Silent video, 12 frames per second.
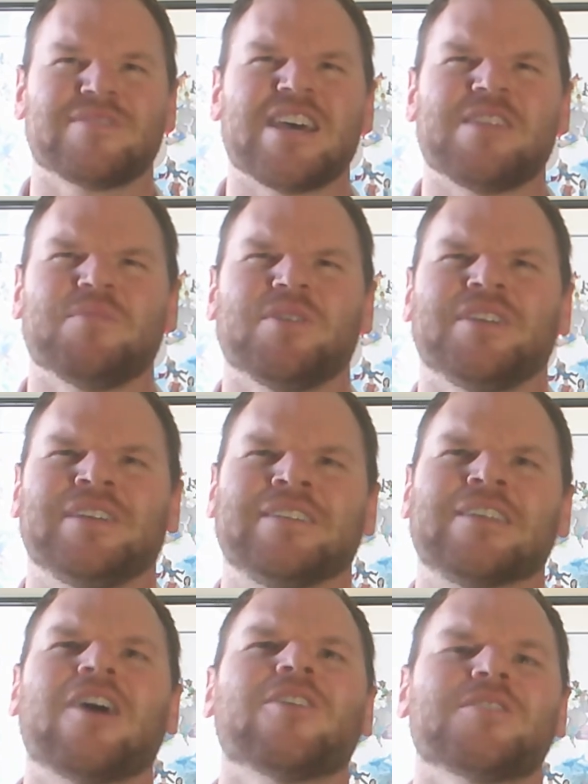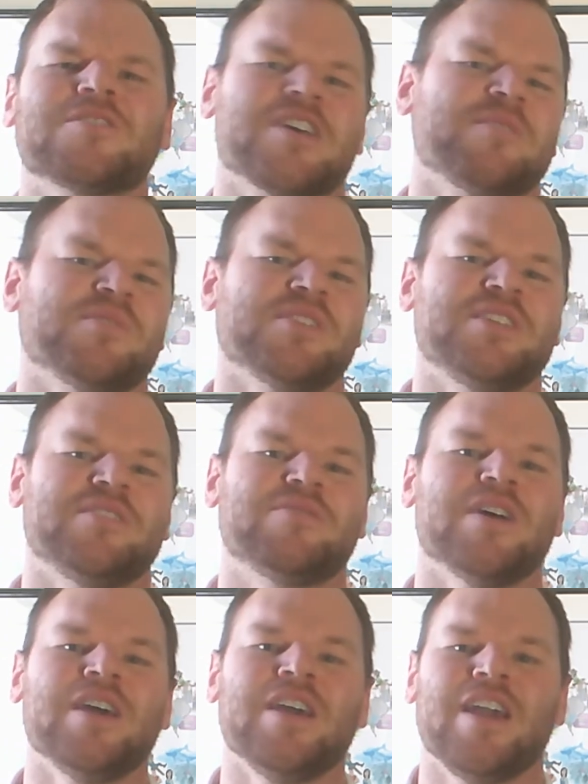10 million dollars I believe
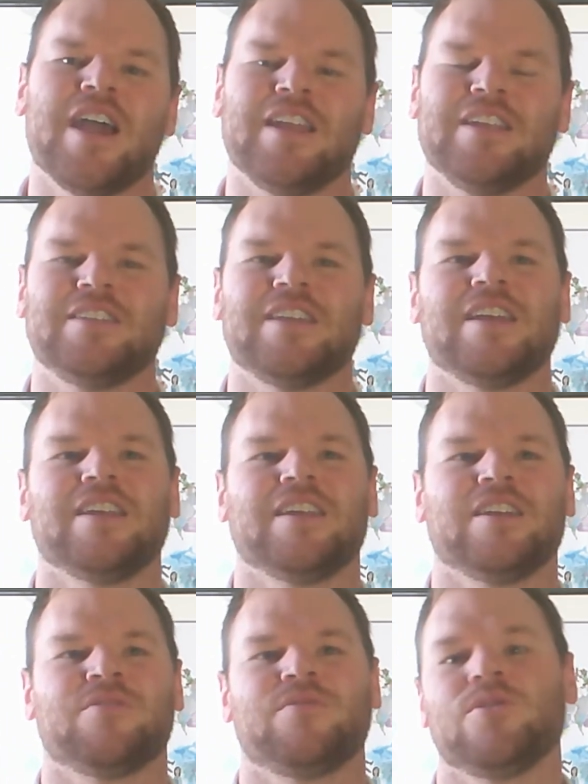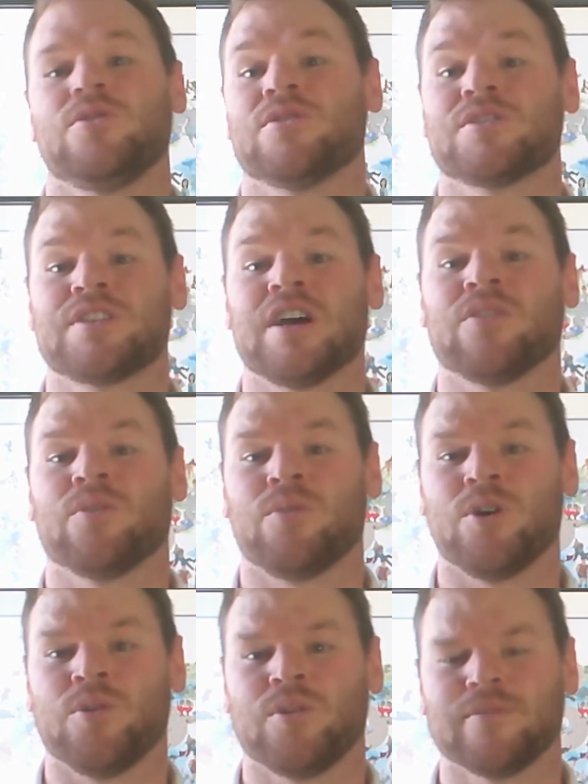and he dated it a few years down the
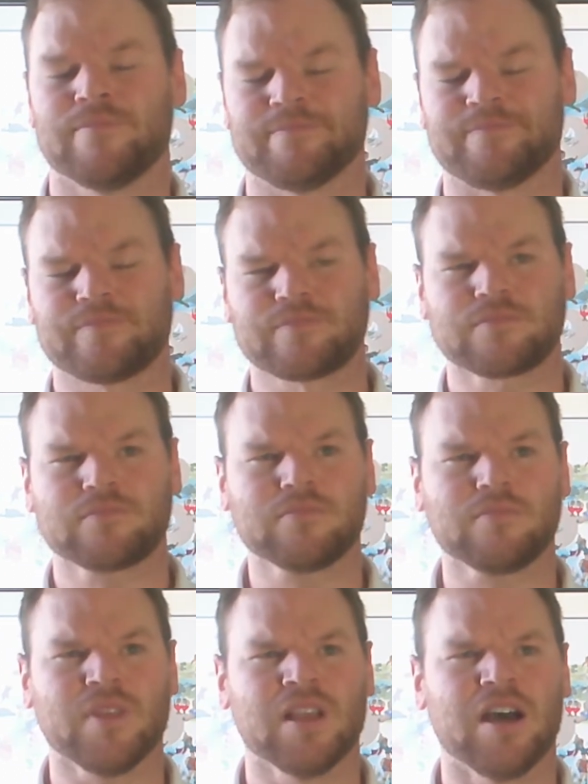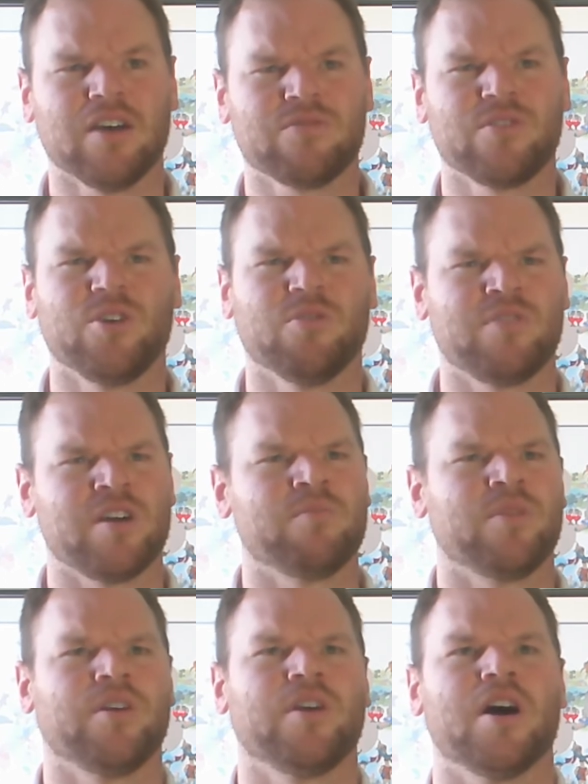road uh, for
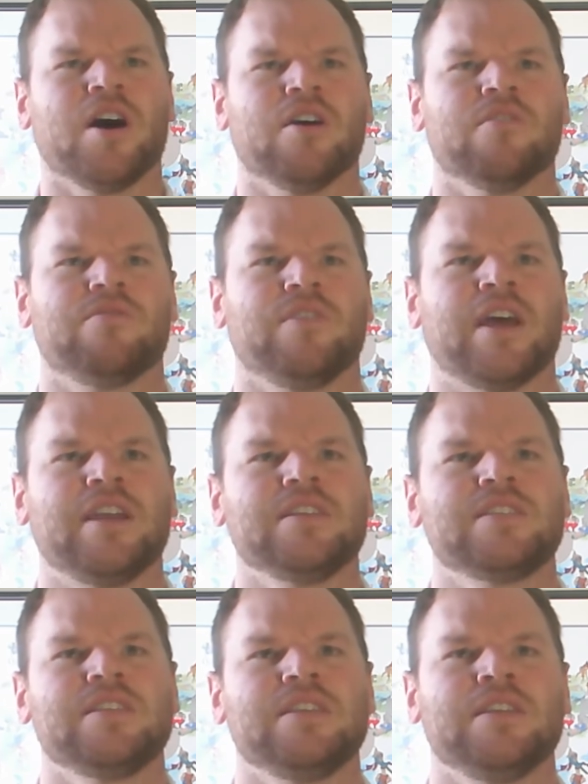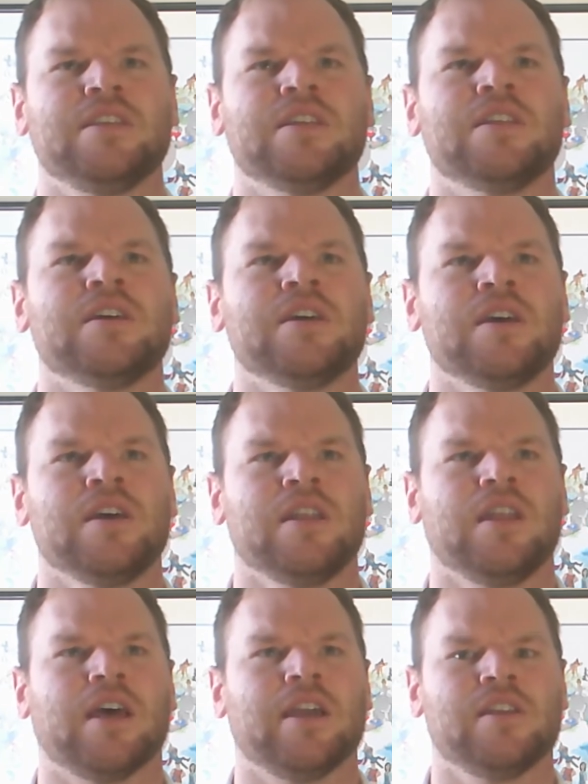November of
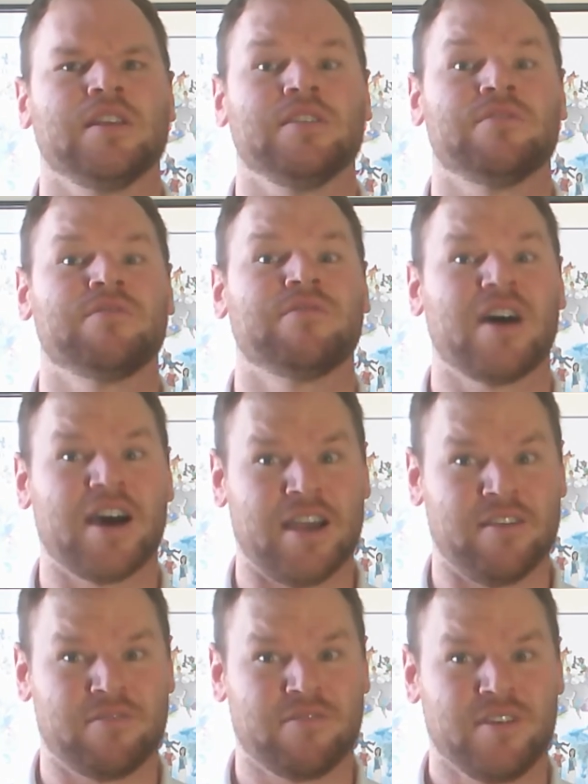1995.